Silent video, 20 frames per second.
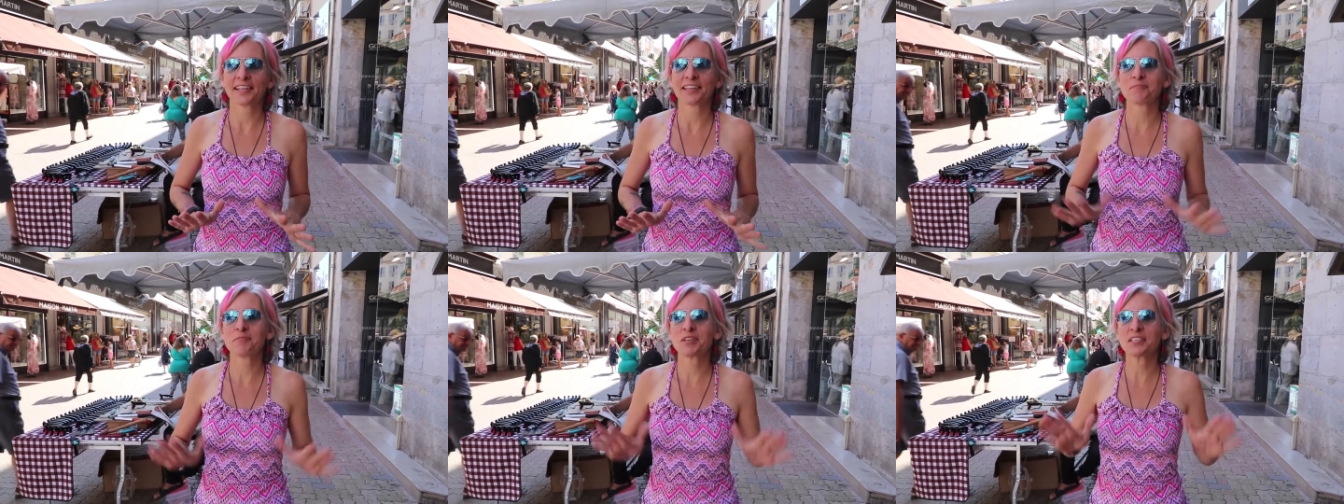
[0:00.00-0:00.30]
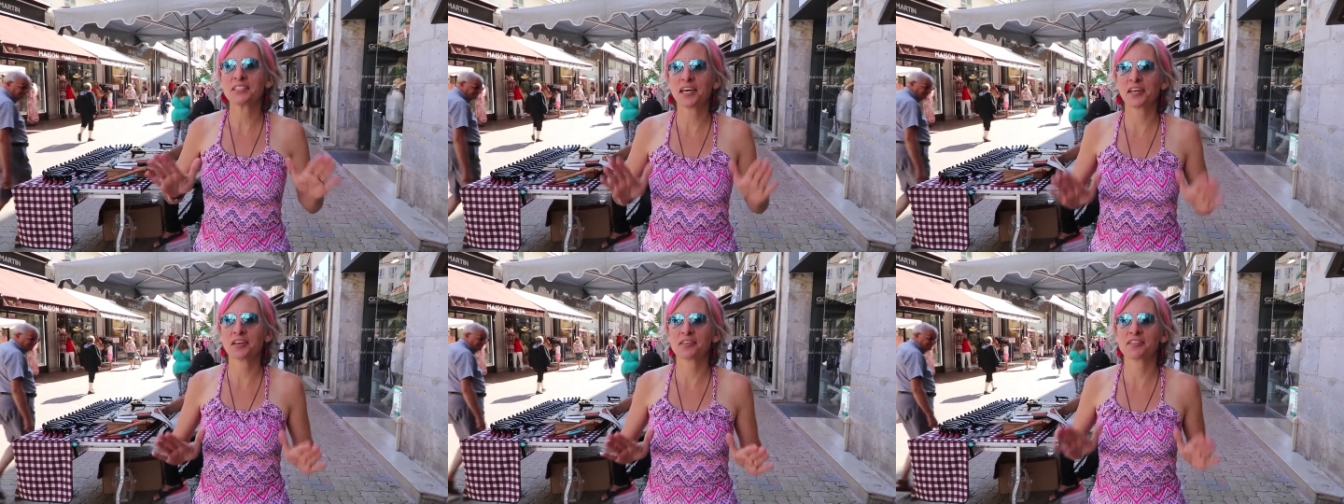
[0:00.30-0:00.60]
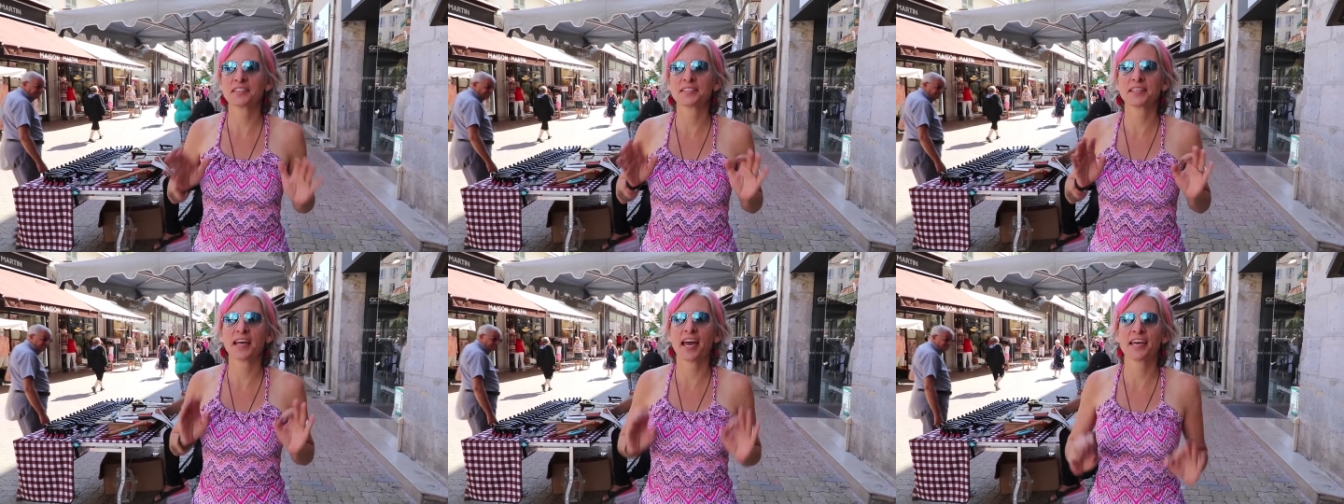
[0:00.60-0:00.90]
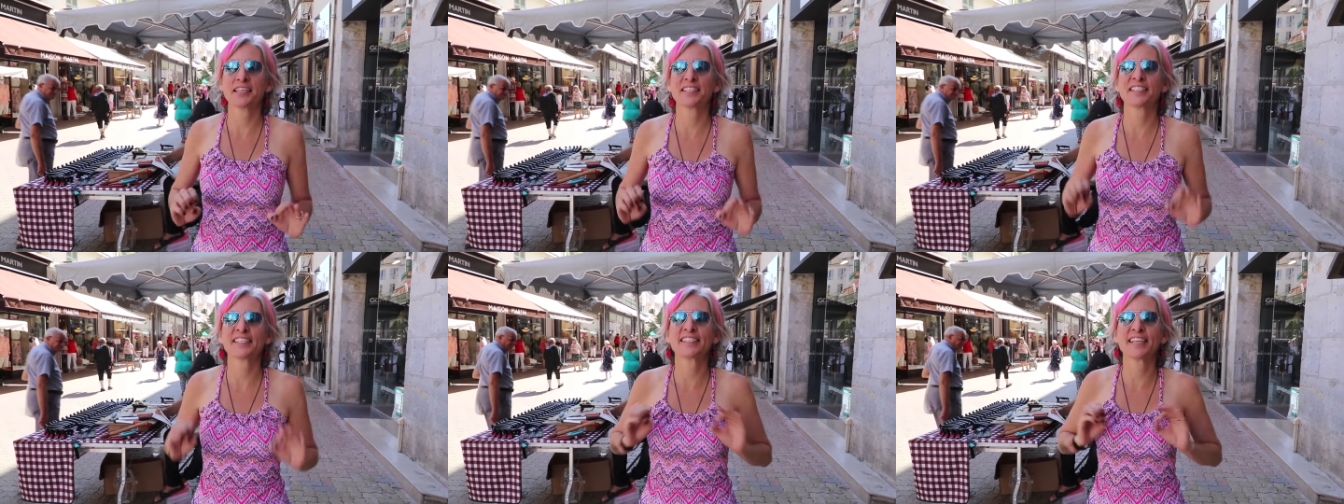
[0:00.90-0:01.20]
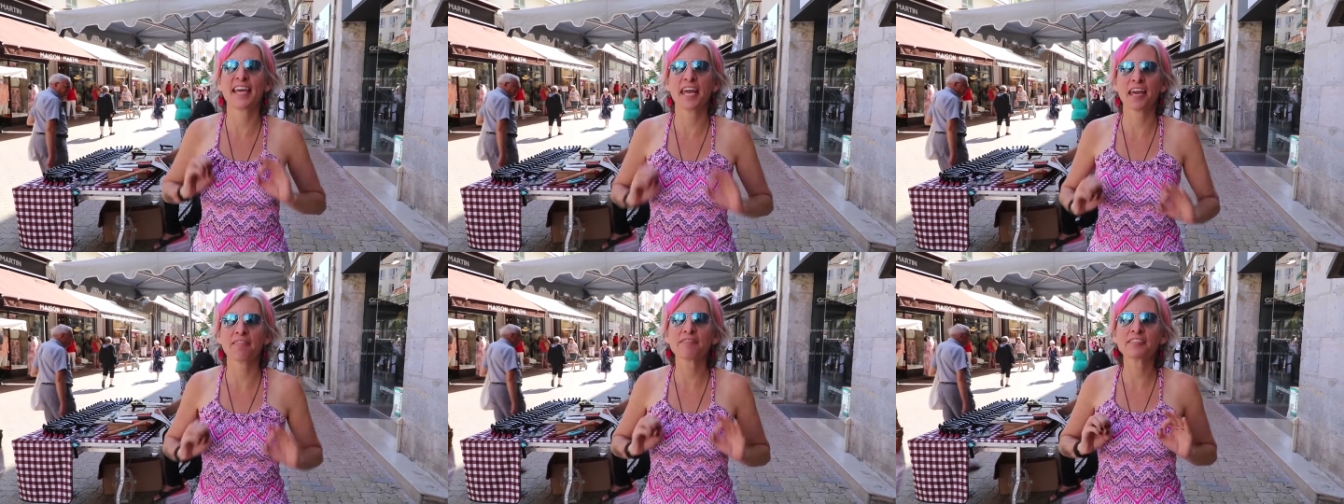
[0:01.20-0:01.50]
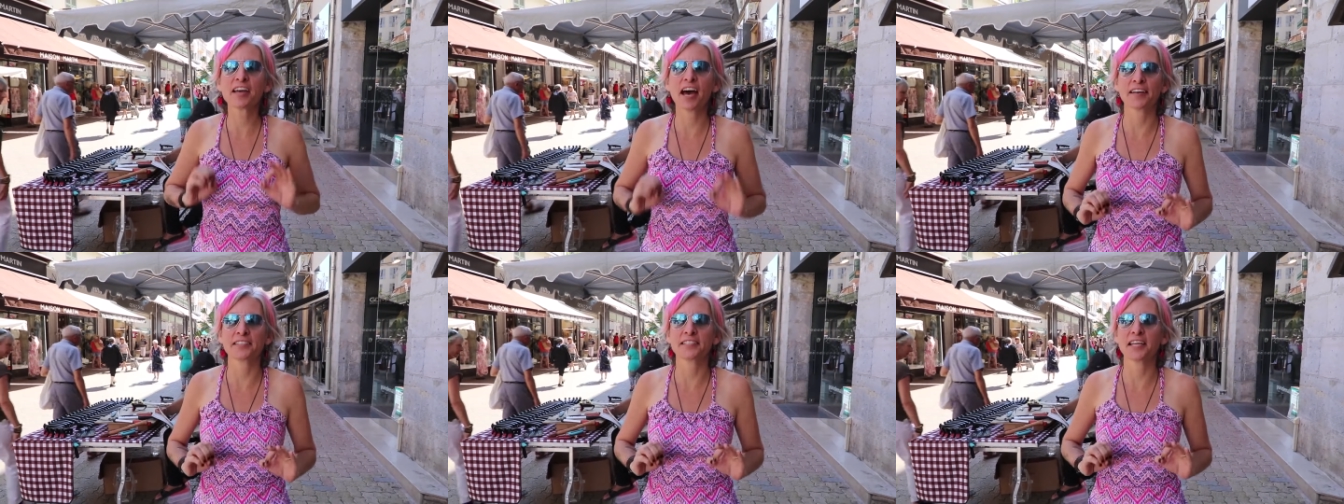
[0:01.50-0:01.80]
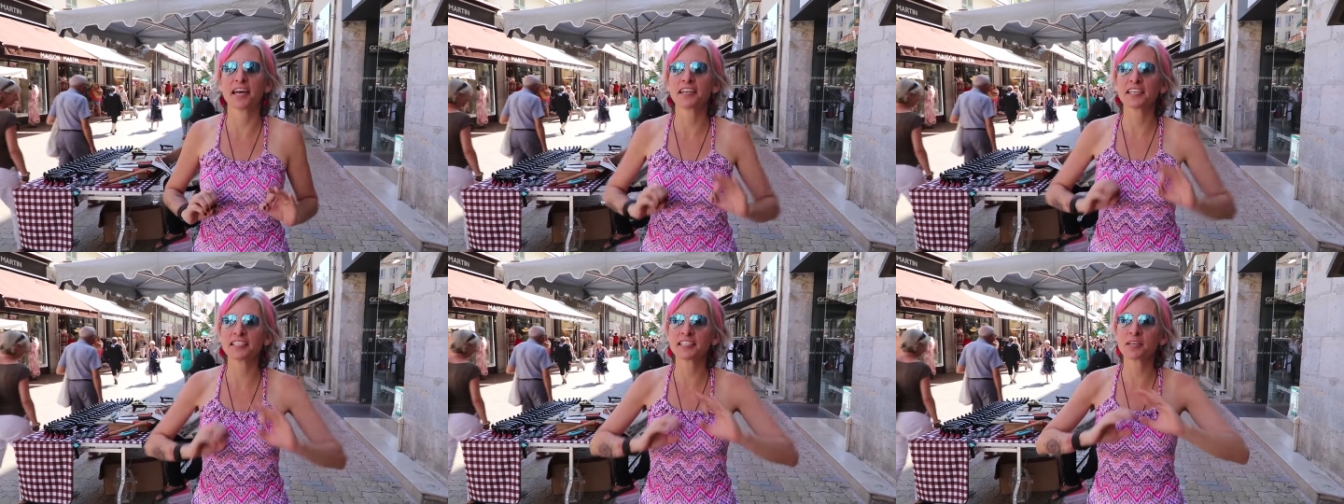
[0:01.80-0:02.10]
Let me tell you, this guy has saved us.
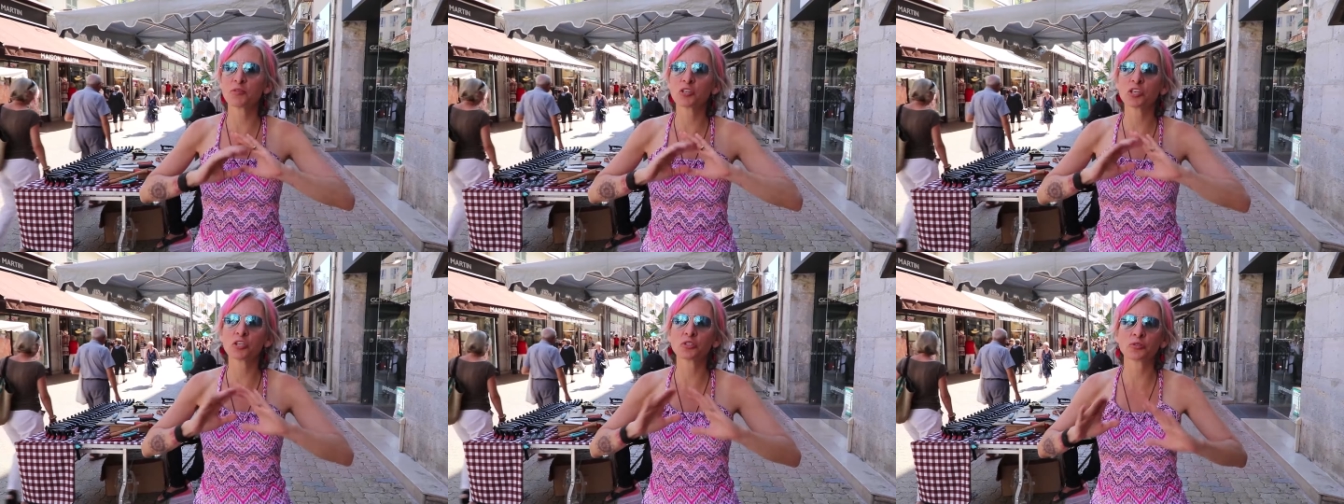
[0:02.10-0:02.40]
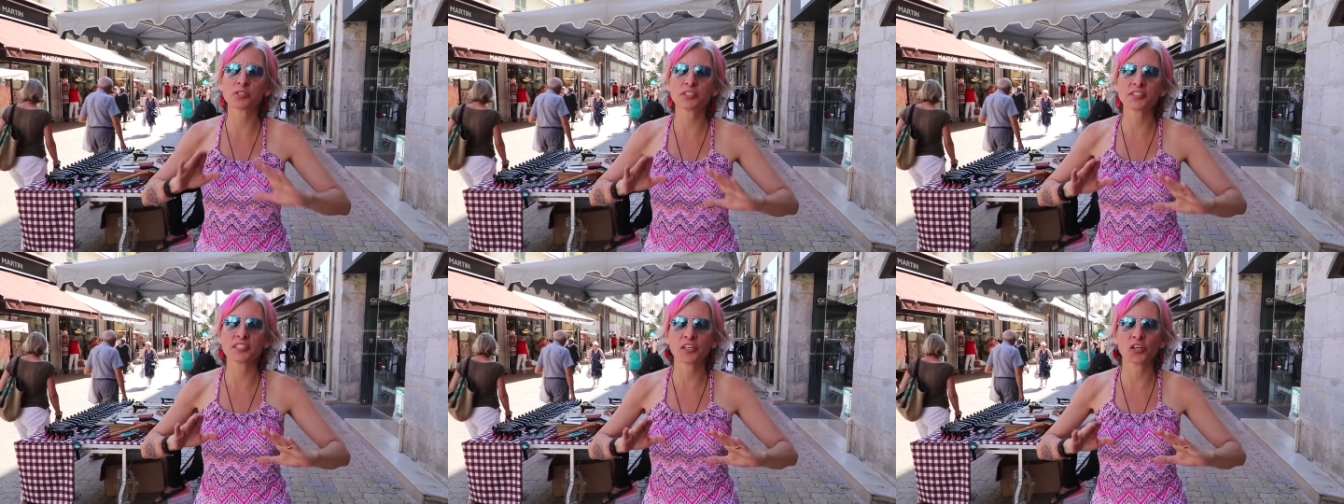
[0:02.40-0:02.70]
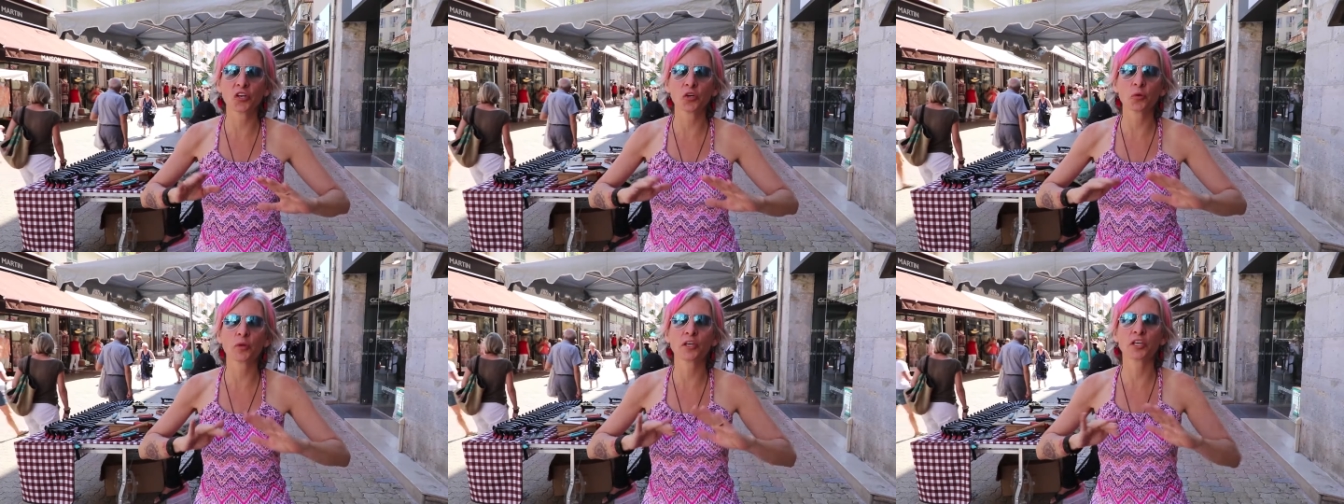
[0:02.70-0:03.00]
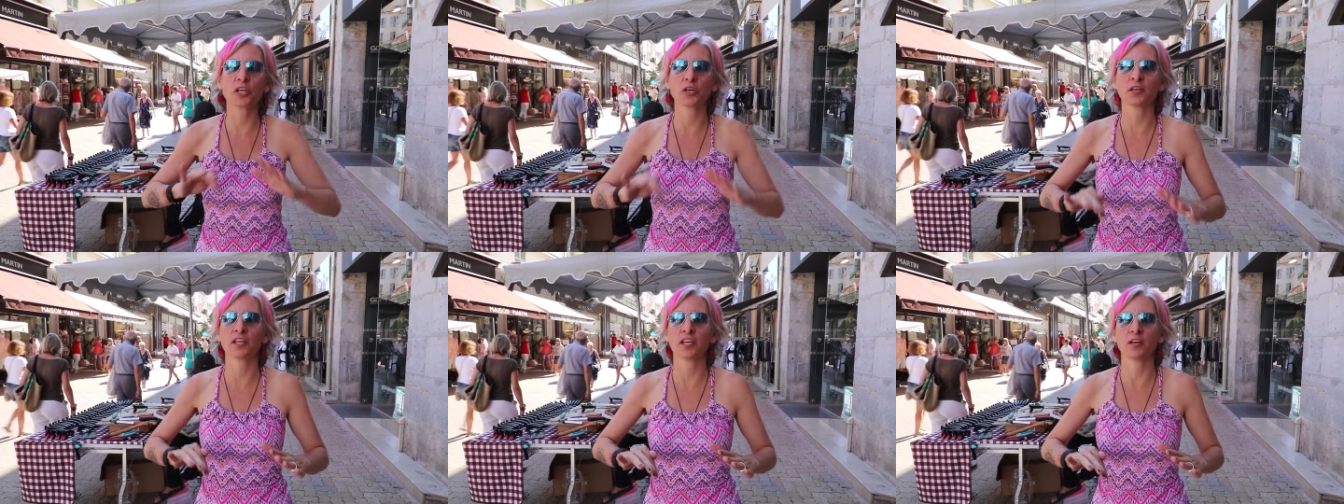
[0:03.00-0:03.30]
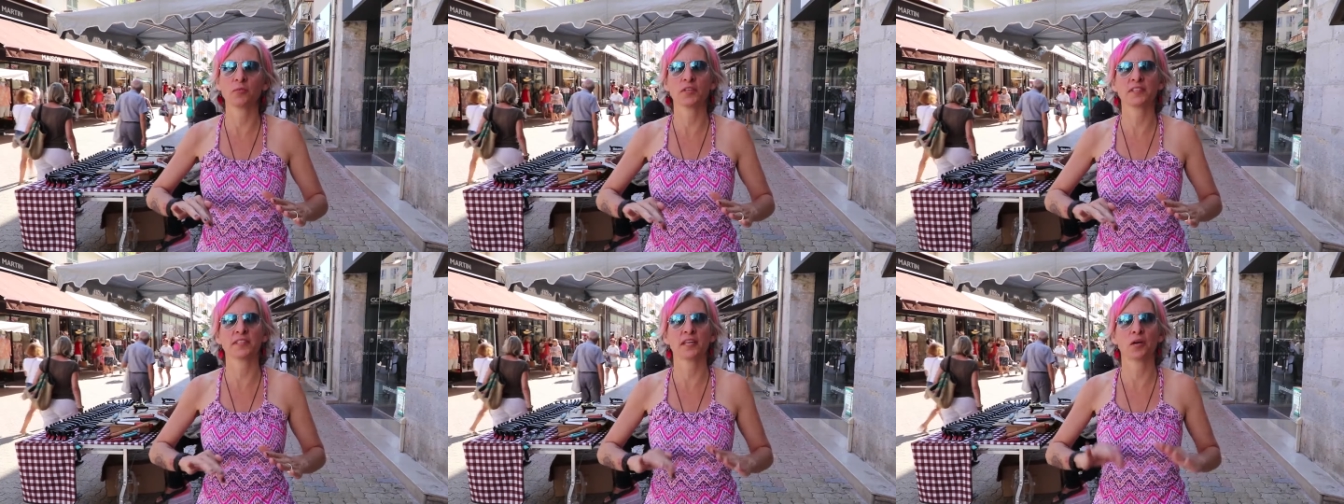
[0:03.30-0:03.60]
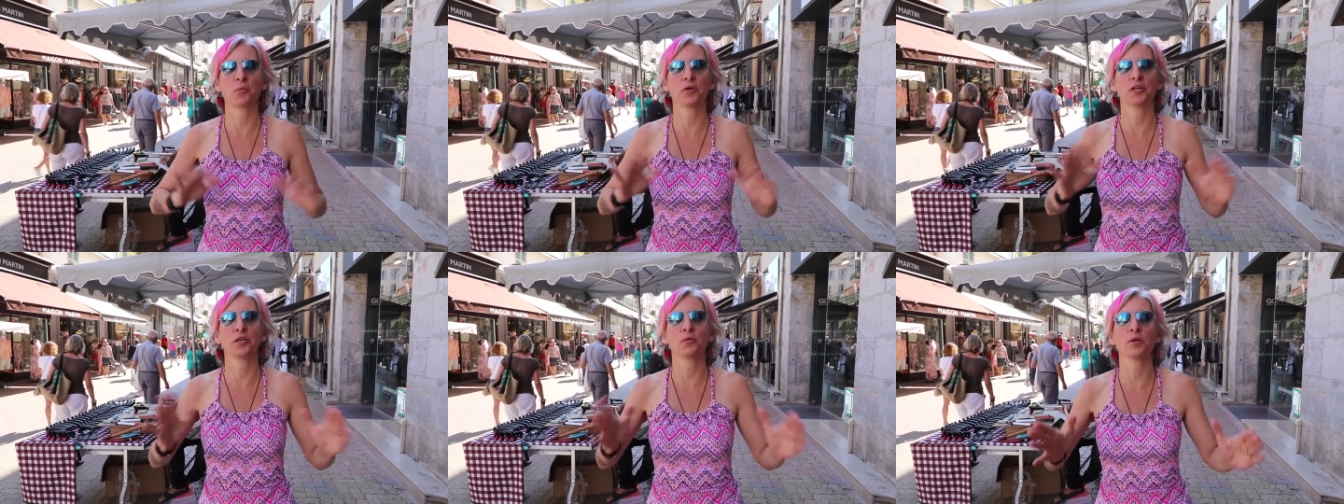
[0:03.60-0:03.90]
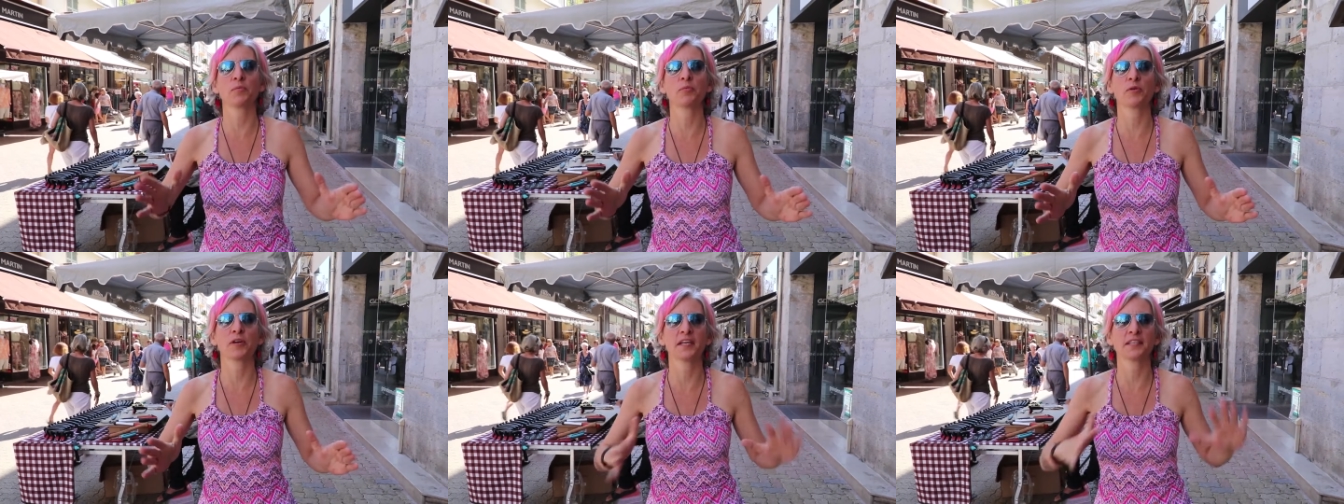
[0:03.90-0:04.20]
Anytime we go to a dinner, we go to him, we say, what do
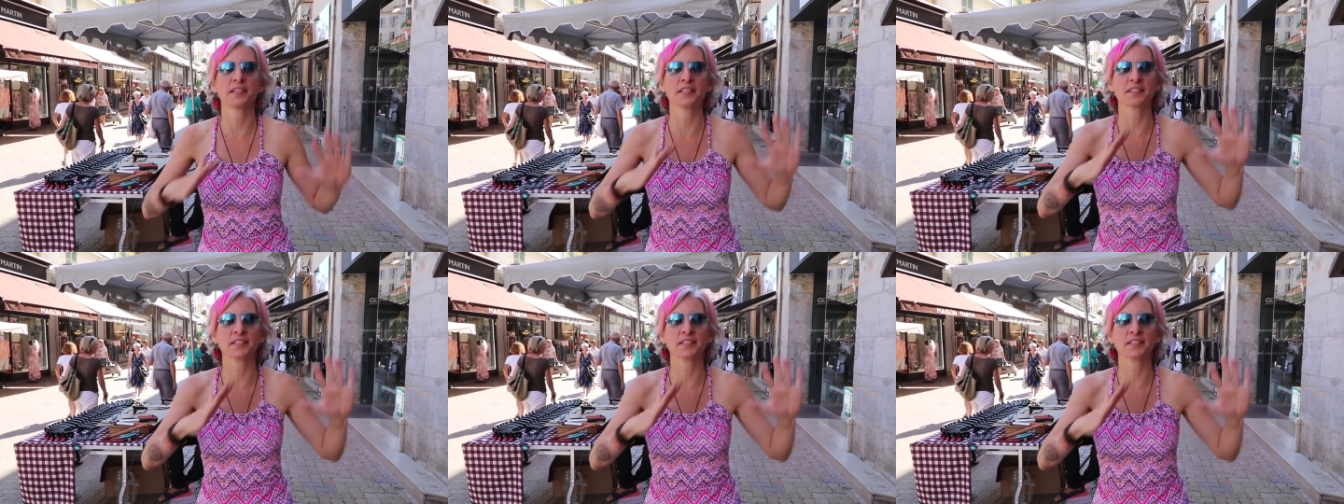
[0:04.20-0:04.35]
we bring?